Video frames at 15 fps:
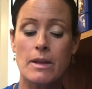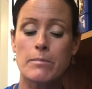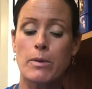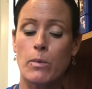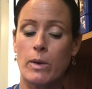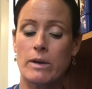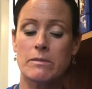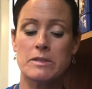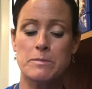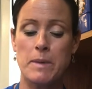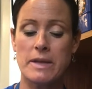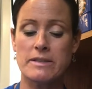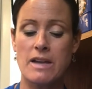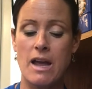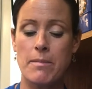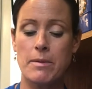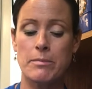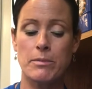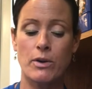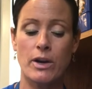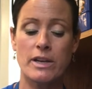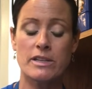But when it was bedtime and
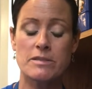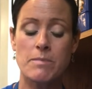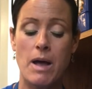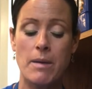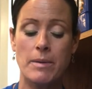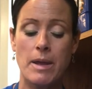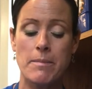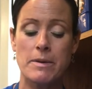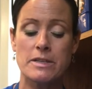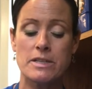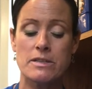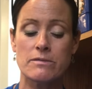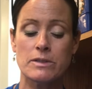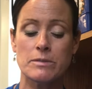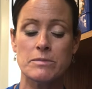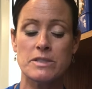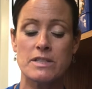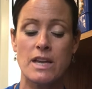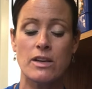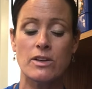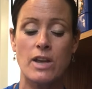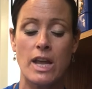Miranda's mom came into the room to
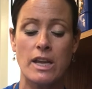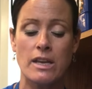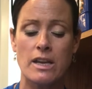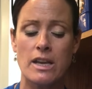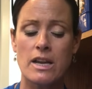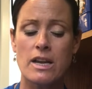say goodnight,